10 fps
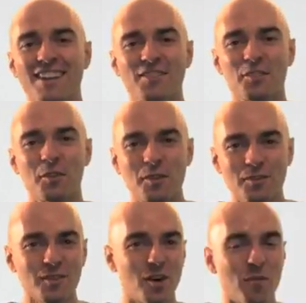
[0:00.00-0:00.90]
So he
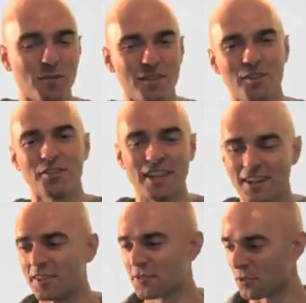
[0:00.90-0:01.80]
used to call me the
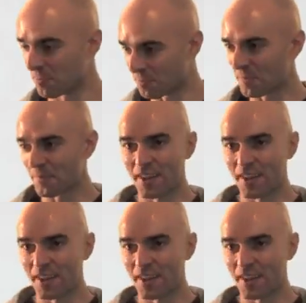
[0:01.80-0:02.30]
urinator. So